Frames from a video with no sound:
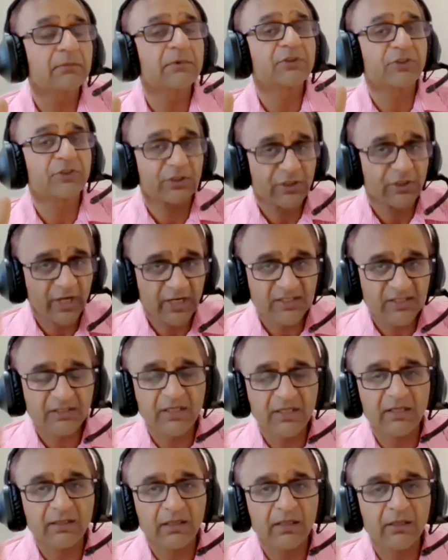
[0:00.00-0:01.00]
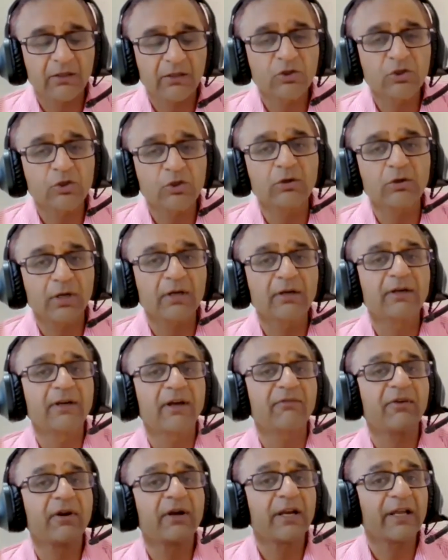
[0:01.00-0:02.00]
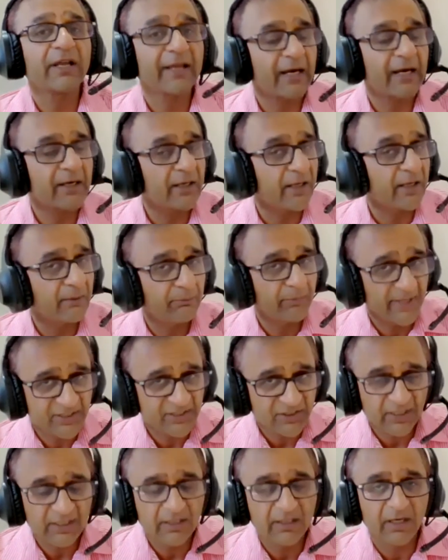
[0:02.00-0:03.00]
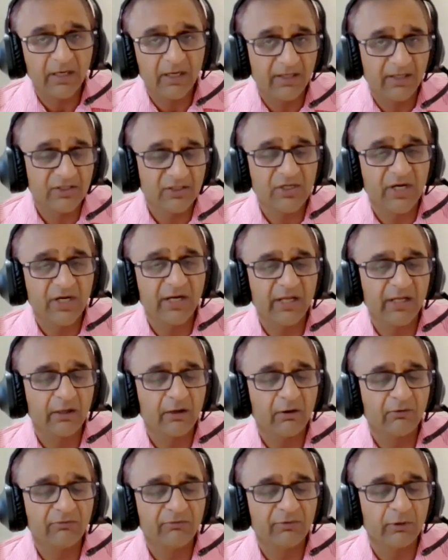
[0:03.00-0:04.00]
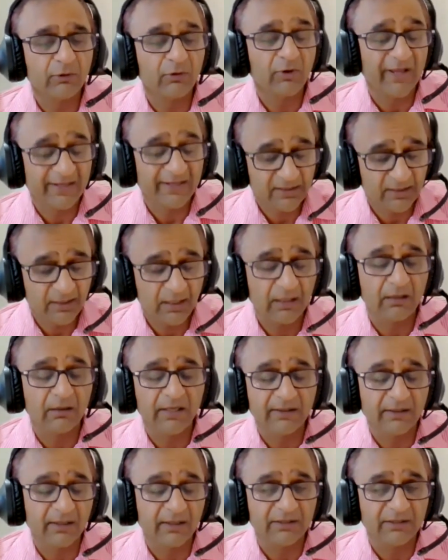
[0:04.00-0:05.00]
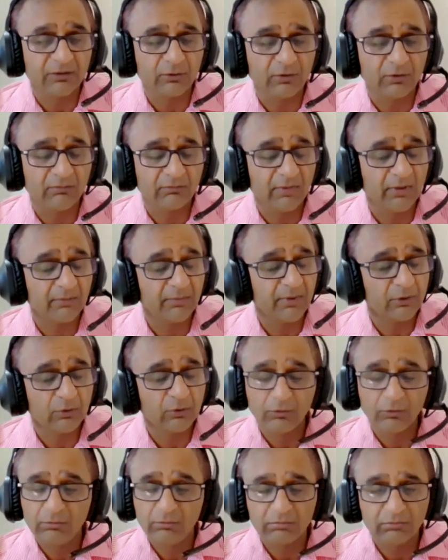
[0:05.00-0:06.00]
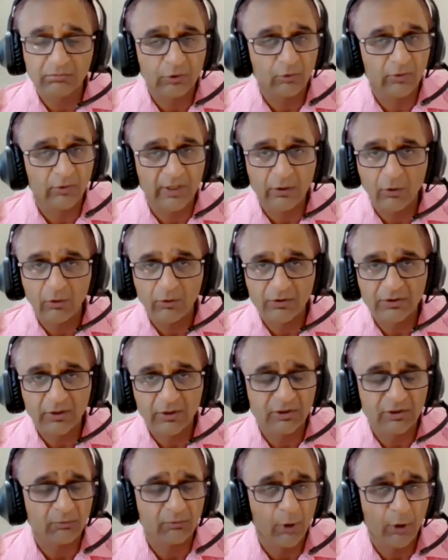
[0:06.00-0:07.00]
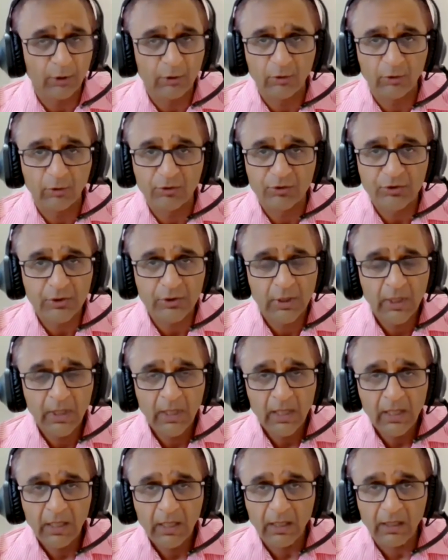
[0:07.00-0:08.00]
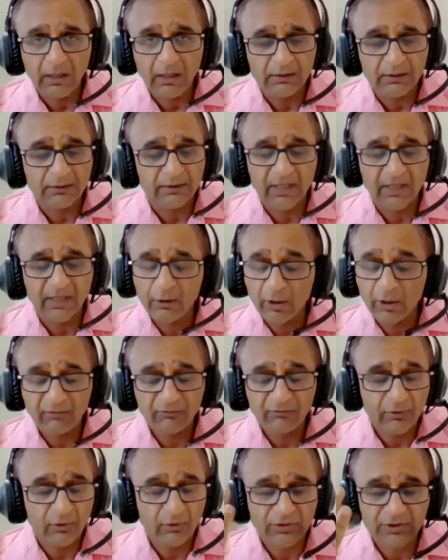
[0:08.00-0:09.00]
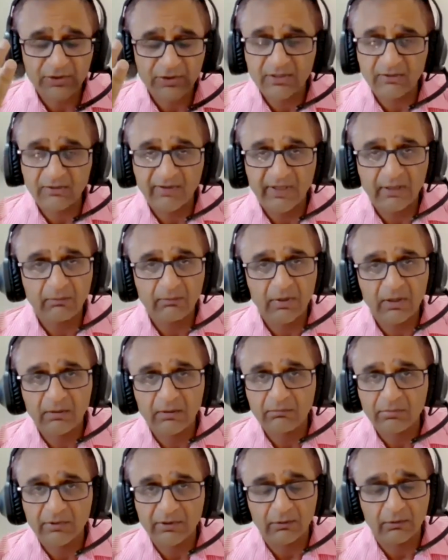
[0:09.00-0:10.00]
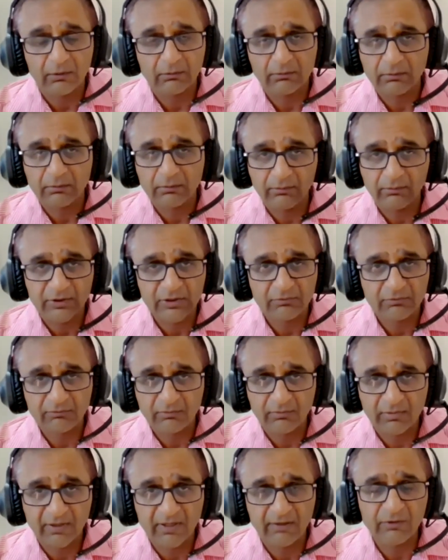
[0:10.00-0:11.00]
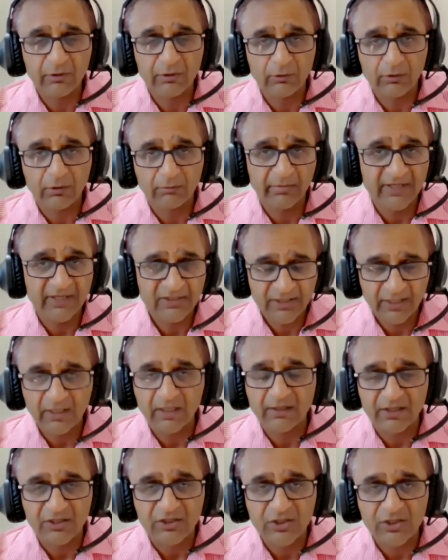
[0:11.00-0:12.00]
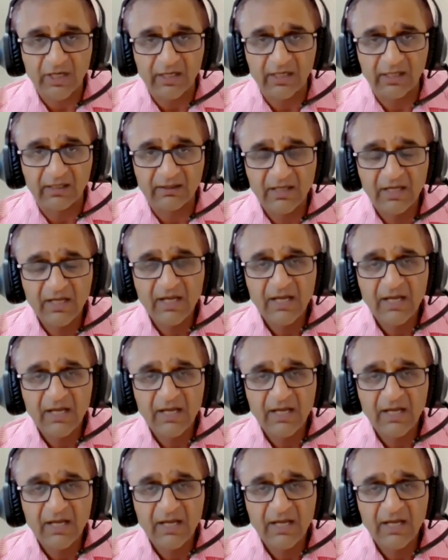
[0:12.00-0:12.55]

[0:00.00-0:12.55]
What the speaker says: suggest that you should definitely get a basic understanding of Excel, at least maybe do a course, a small course. There are a lot of courses available which give you a basic understanding.